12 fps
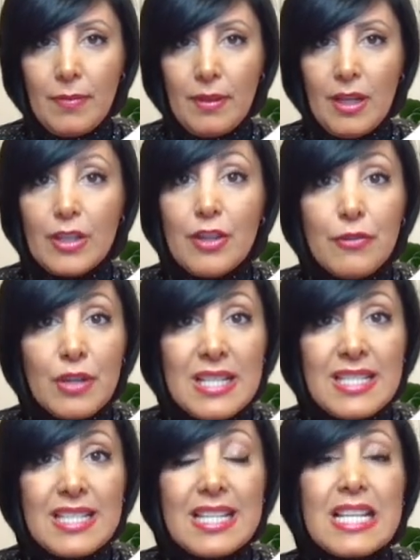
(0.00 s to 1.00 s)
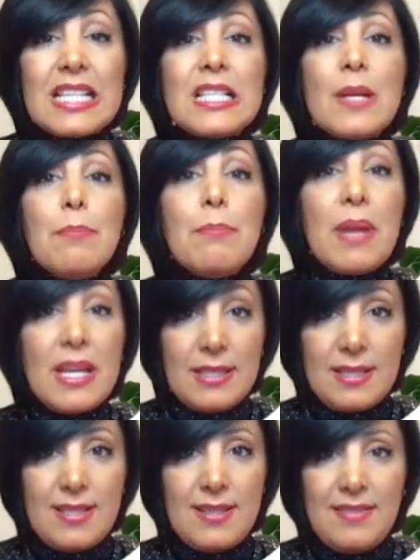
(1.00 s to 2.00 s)
Referenced is a
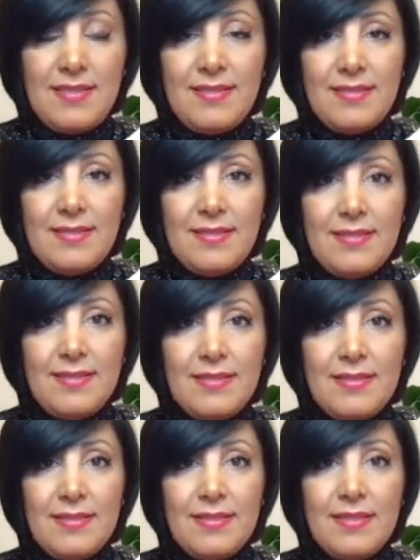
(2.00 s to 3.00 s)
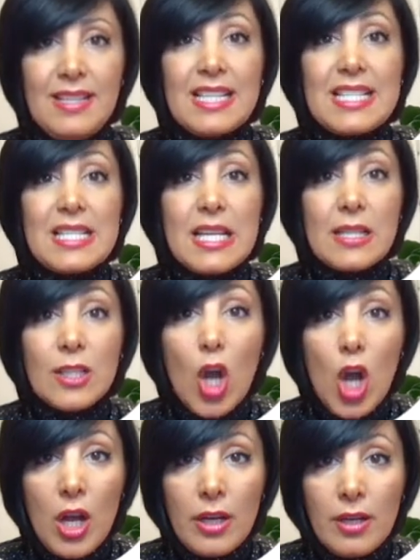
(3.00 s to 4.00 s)
bit. It is turned
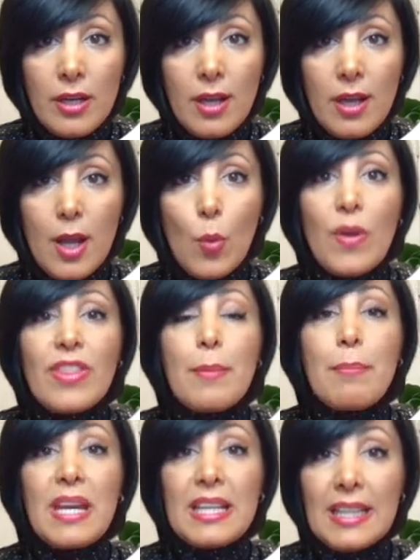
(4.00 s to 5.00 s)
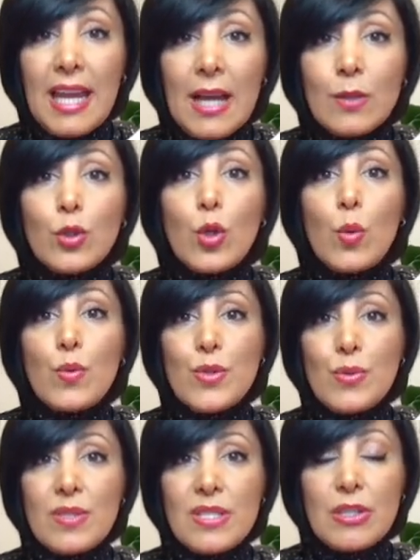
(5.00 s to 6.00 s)
on when the pin count goes
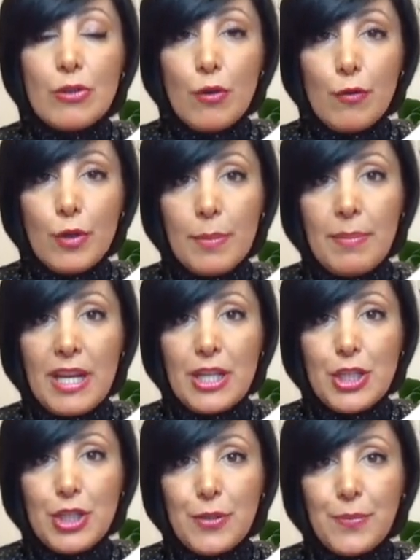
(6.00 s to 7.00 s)
to 0 for a page.